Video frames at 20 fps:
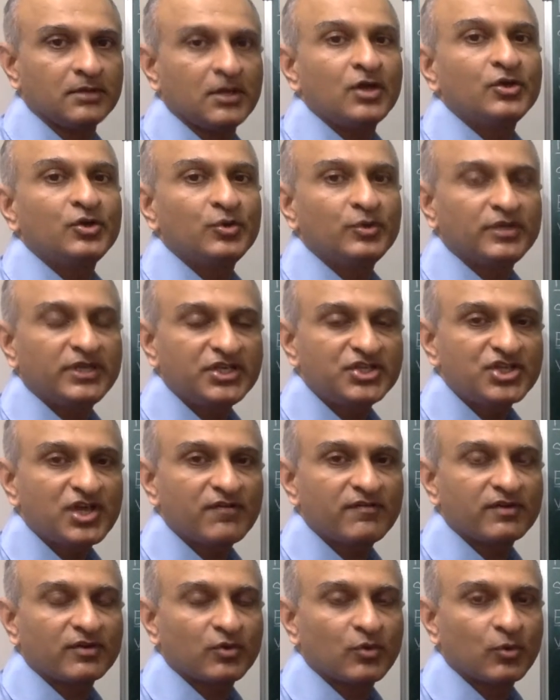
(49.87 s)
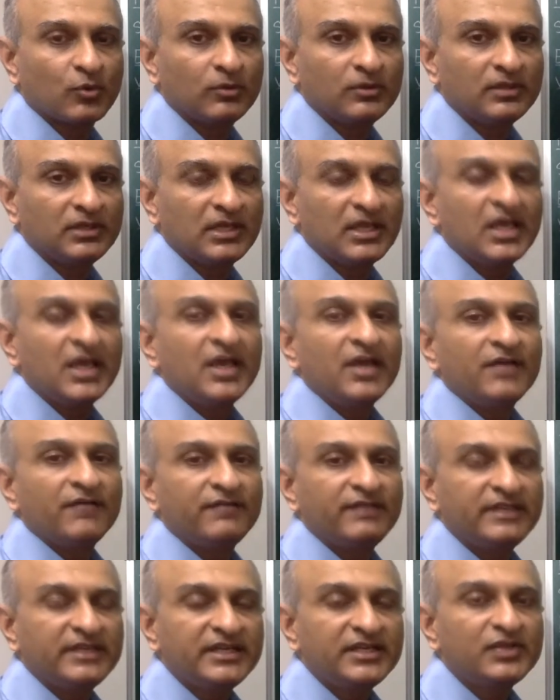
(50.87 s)
To reach our goal, we
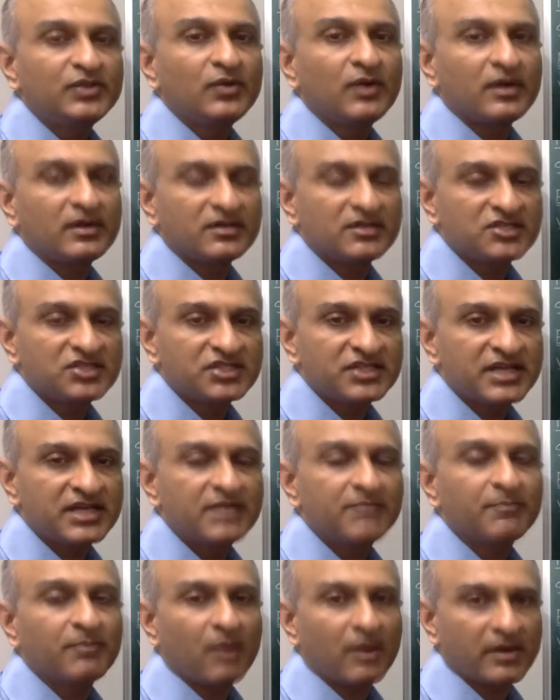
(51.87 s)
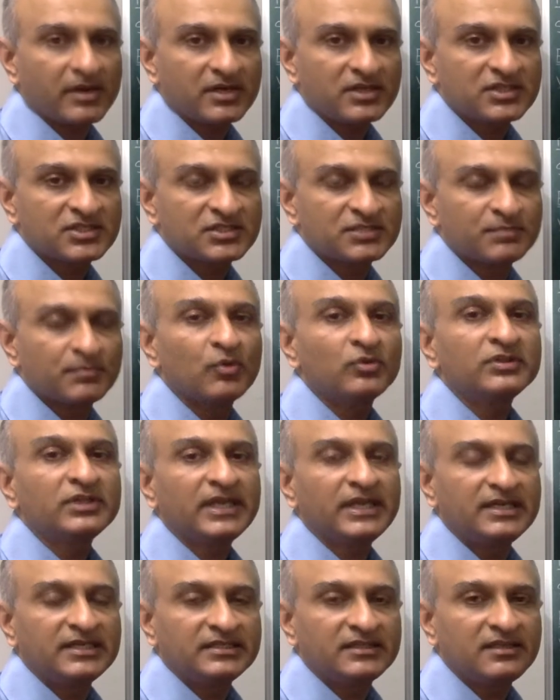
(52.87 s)
need to understand products both
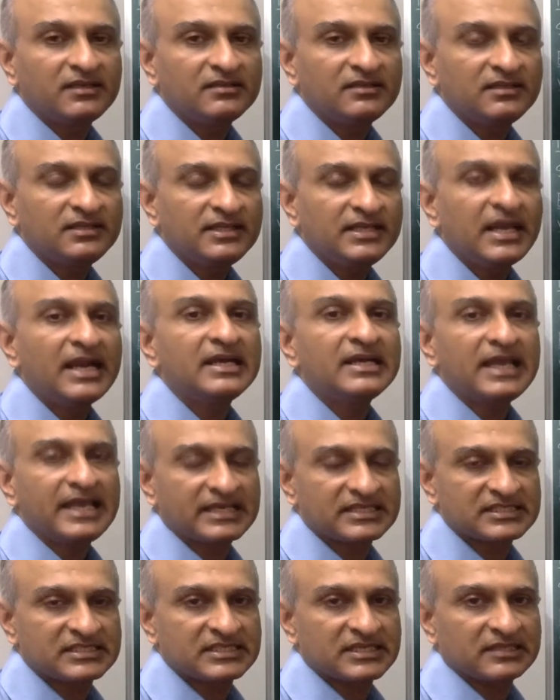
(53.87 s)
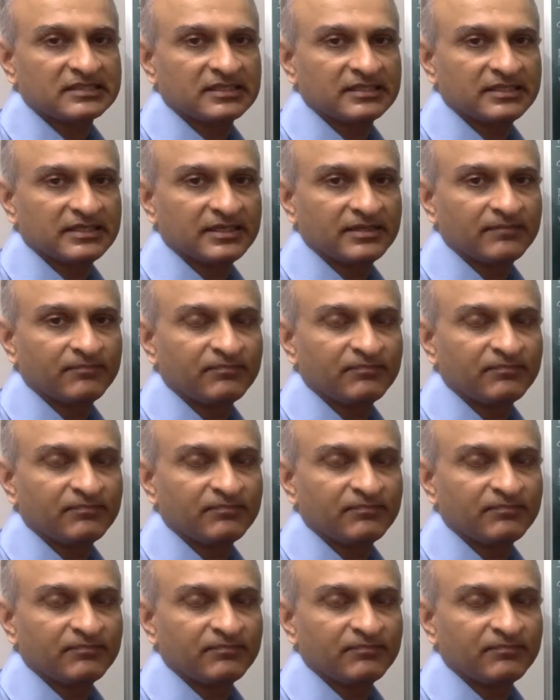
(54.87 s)
internally and externally.